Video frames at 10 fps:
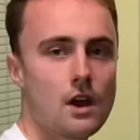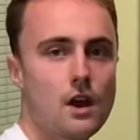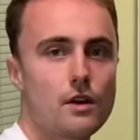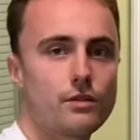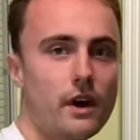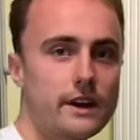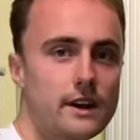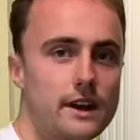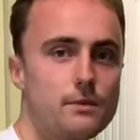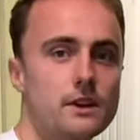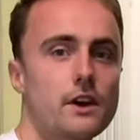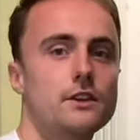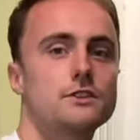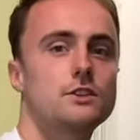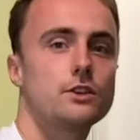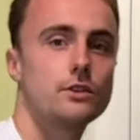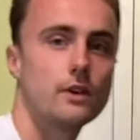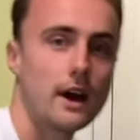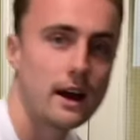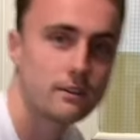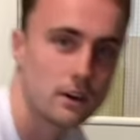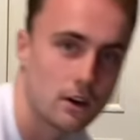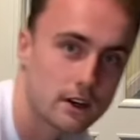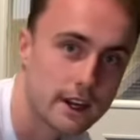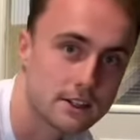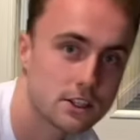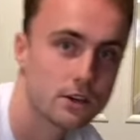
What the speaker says: Finally, we're going to have a look into